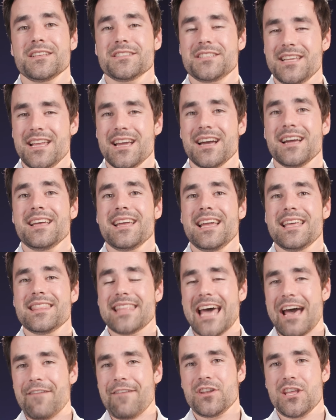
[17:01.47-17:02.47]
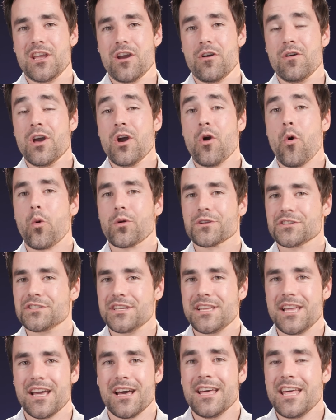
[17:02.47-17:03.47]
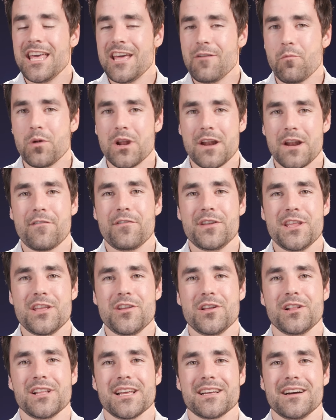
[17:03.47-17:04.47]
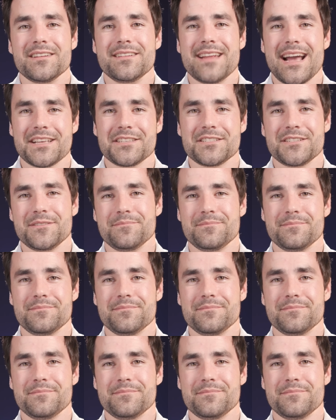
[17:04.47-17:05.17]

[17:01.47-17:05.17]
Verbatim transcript: See ya in that video, or see ya in whatever video you click on next.